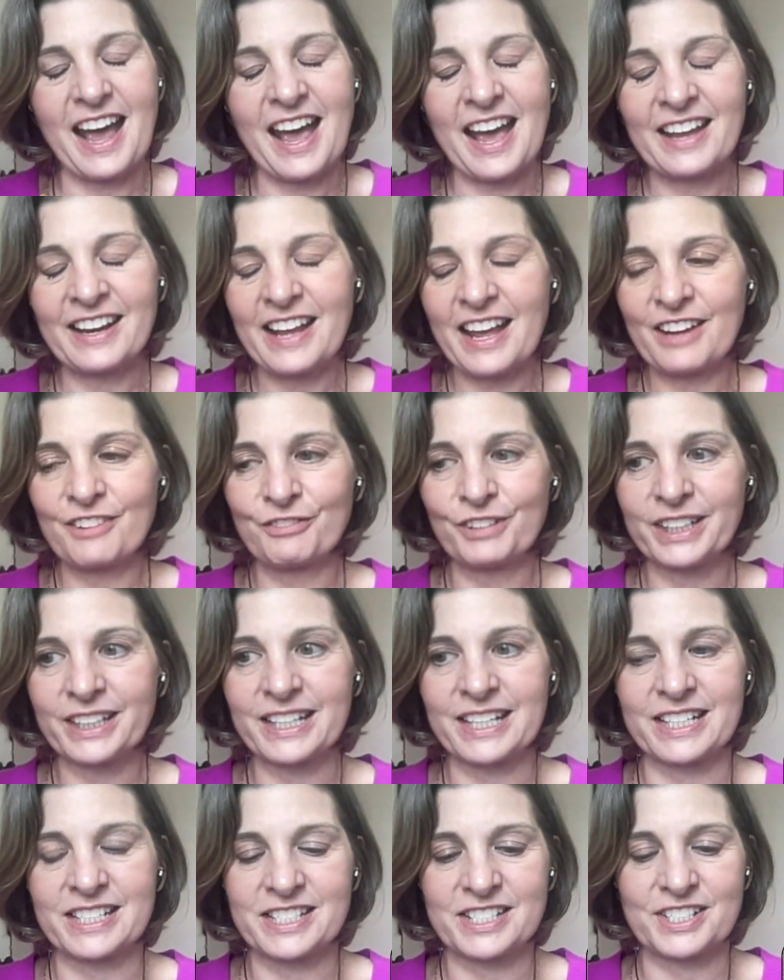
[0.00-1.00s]
and
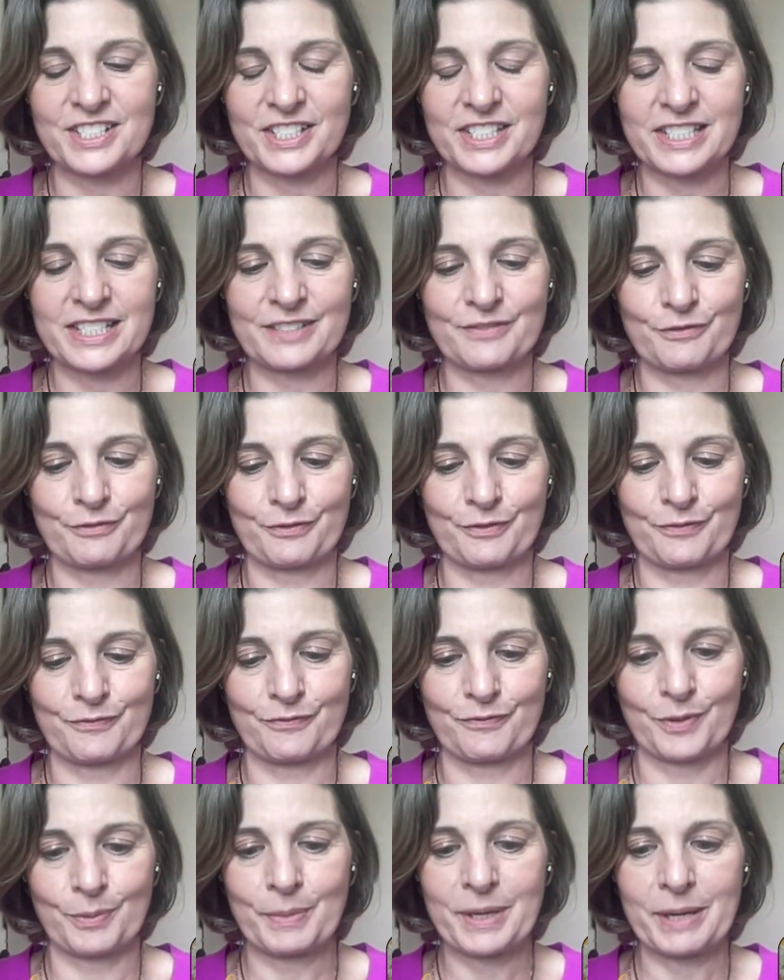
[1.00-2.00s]
really, it's just
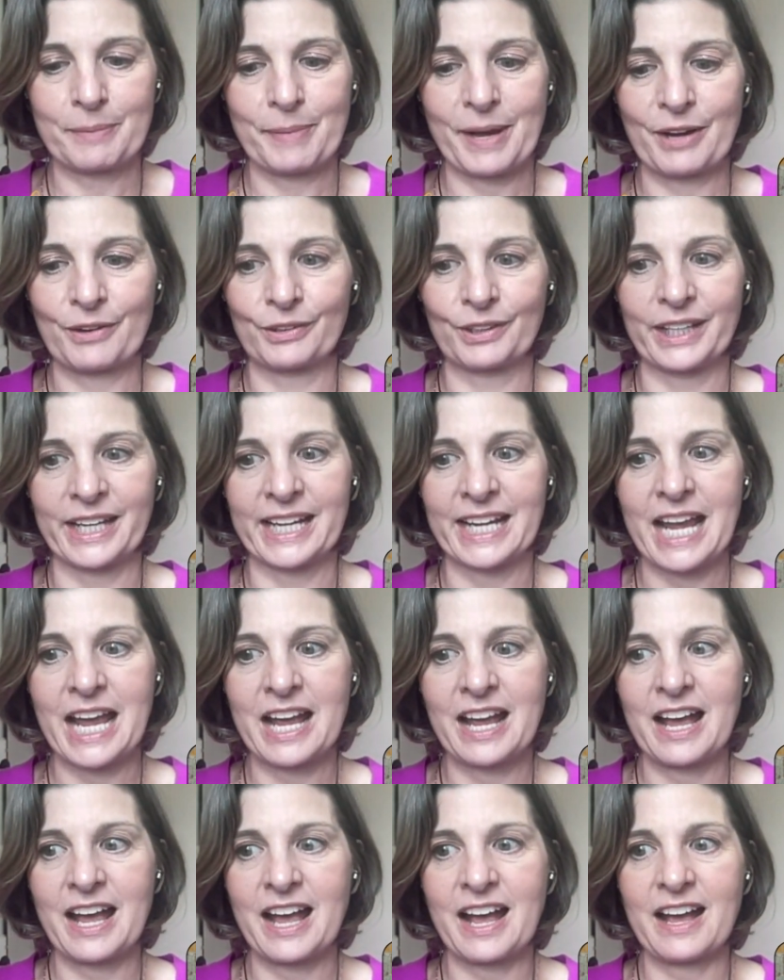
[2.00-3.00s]
for me about like
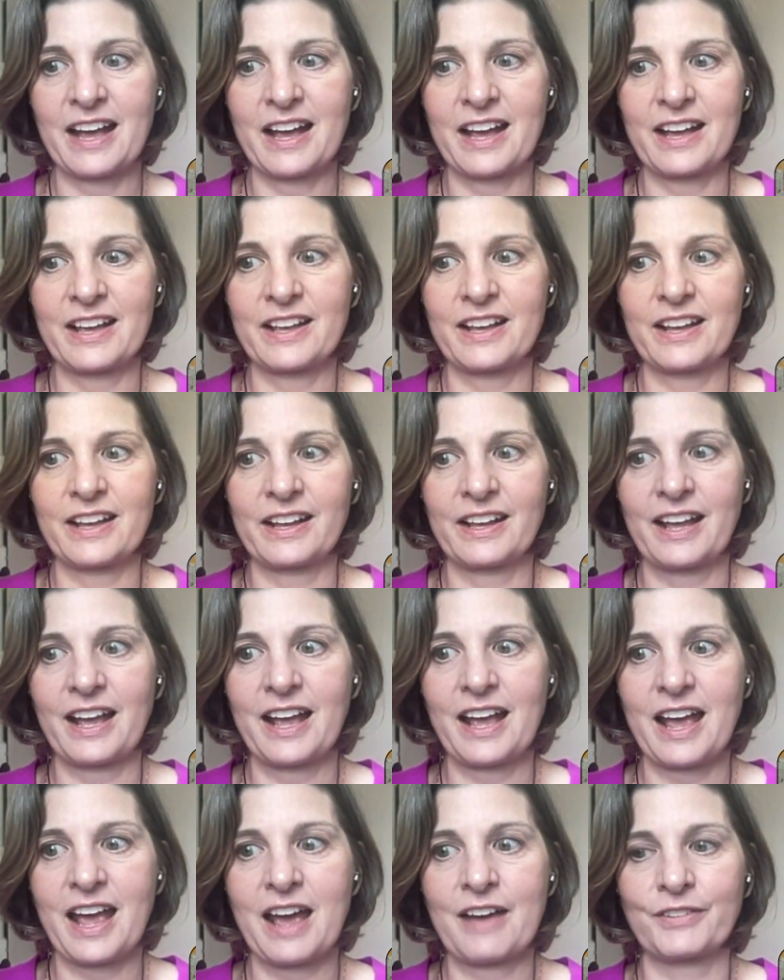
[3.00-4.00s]

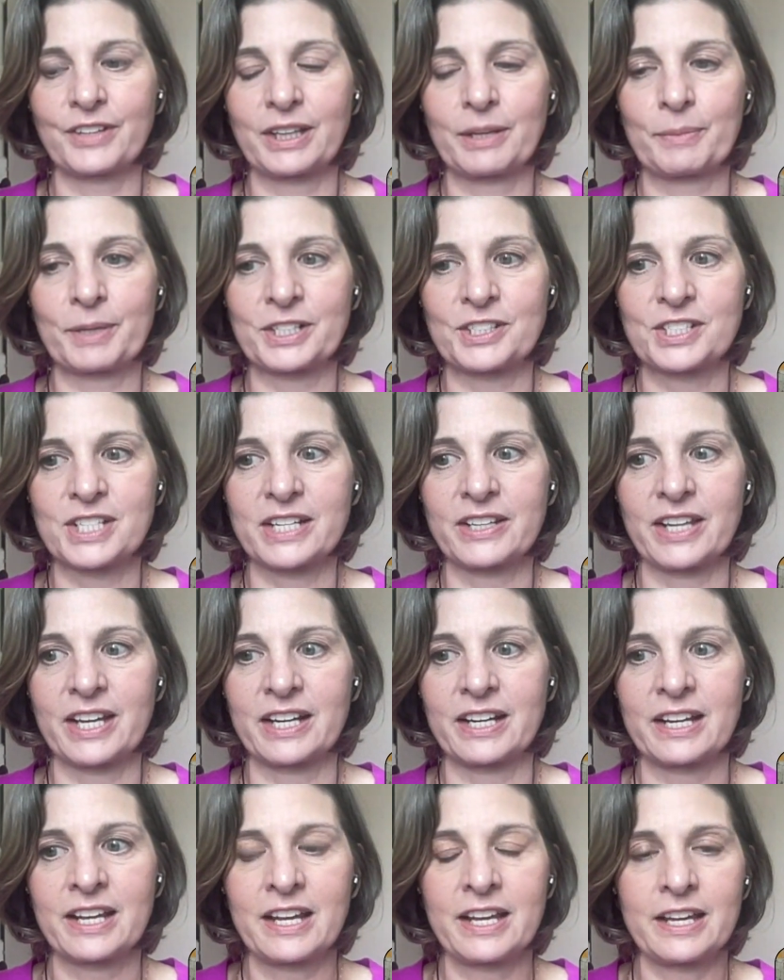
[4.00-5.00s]
having them understand
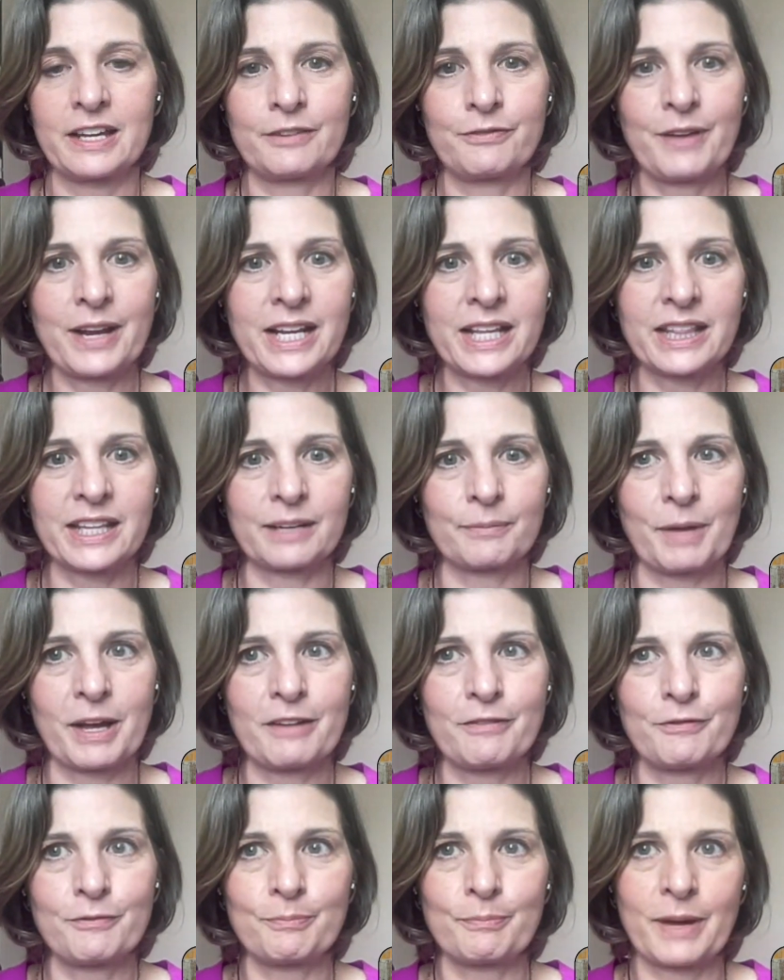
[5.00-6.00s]
that if anything,
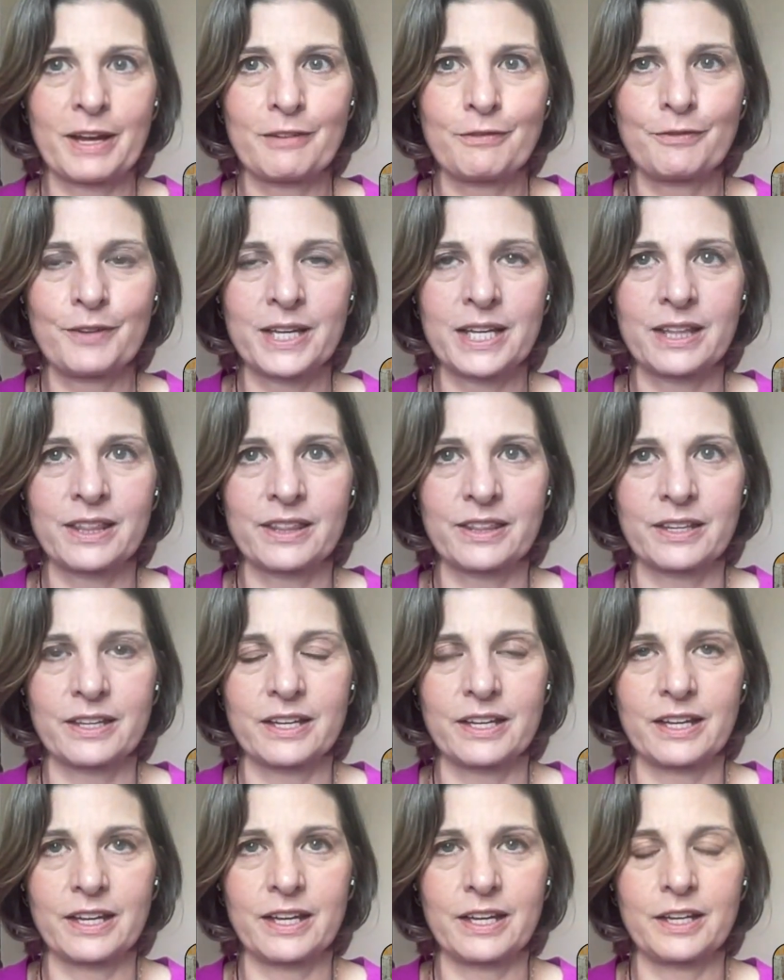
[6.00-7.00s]
my faith
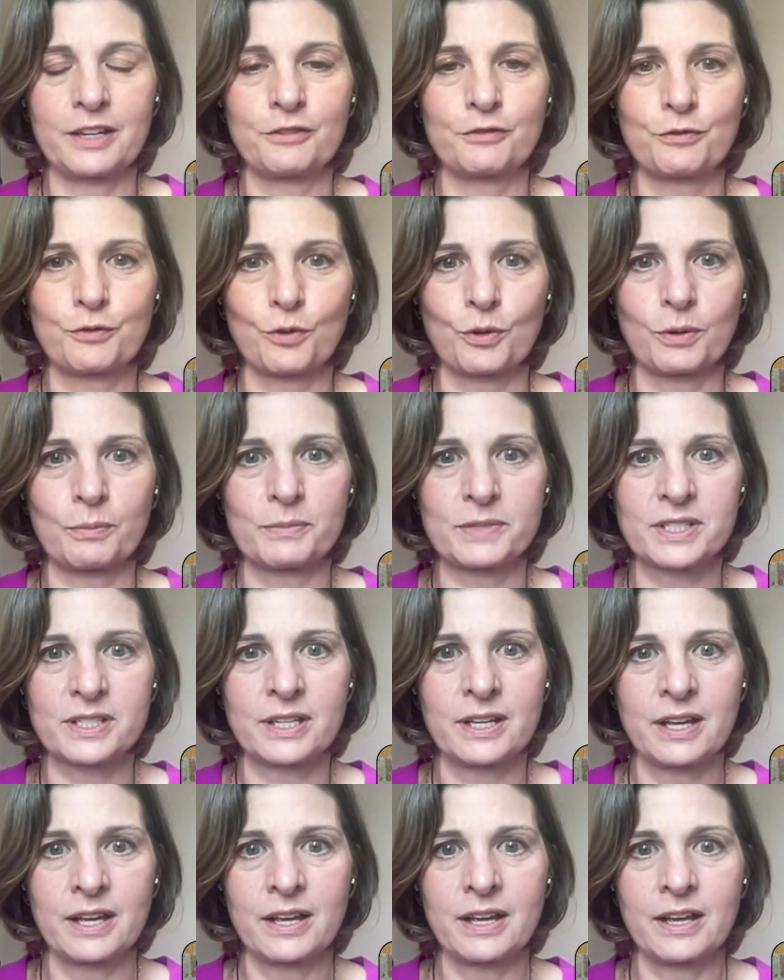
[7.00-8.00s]
informs
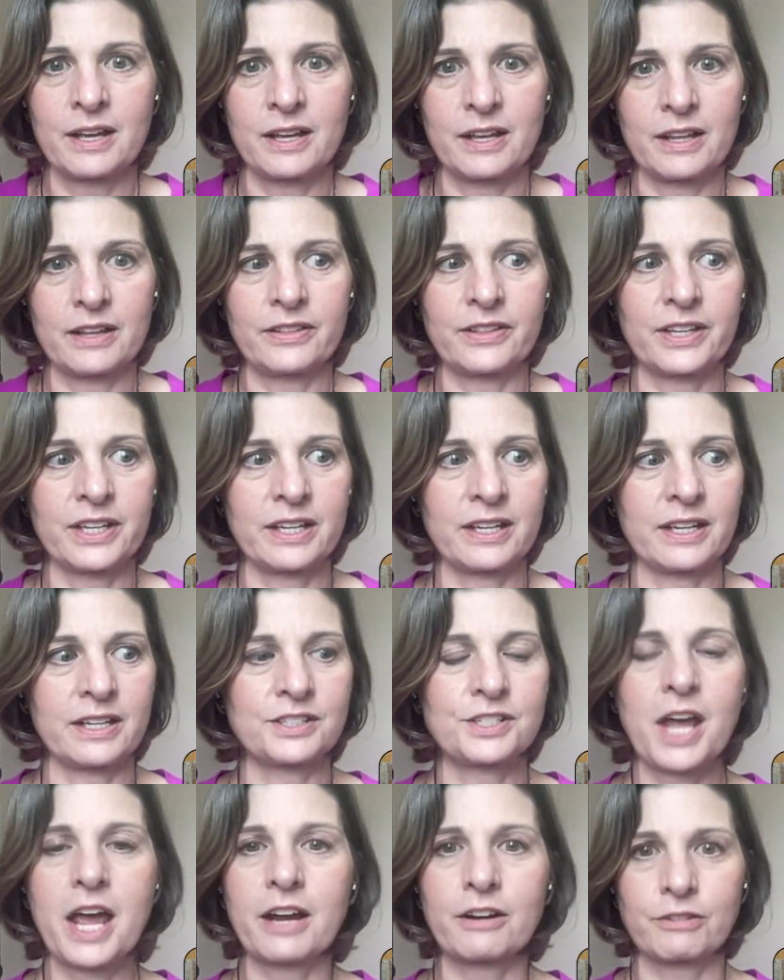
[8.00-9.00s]
the
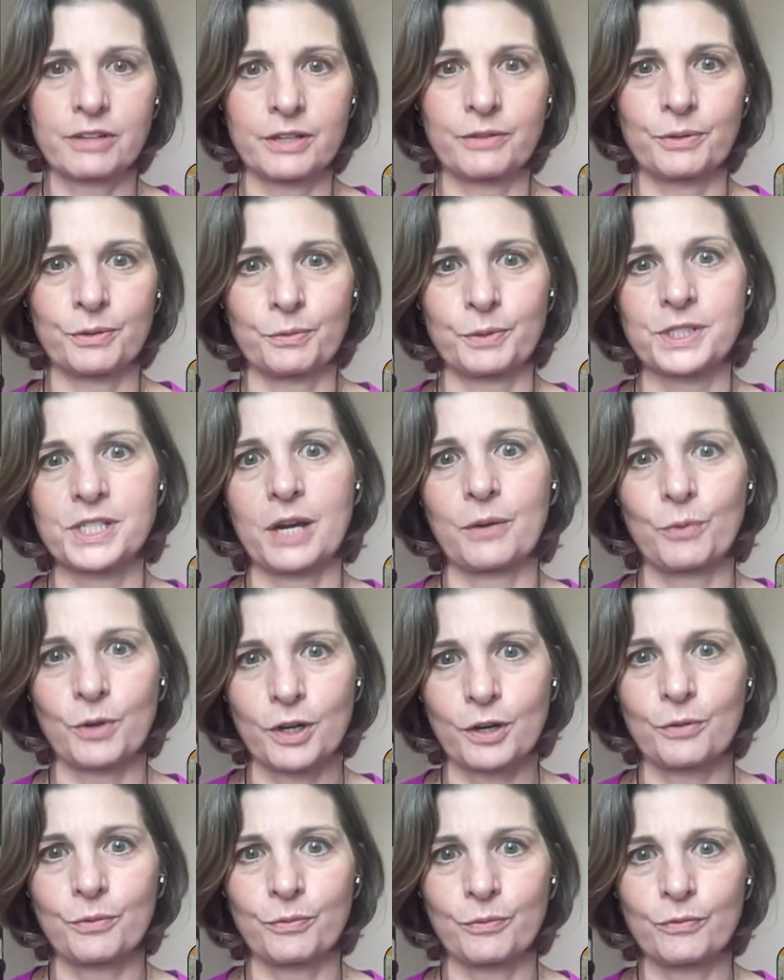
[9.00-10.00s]
integrity with which I
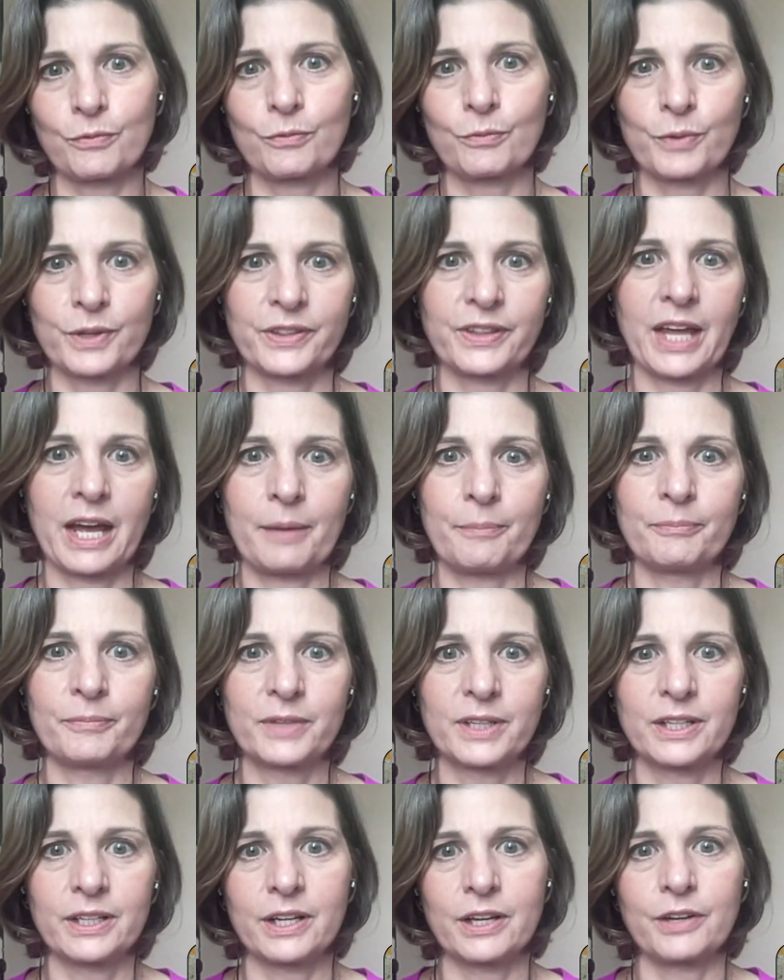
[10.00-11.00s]
work with them.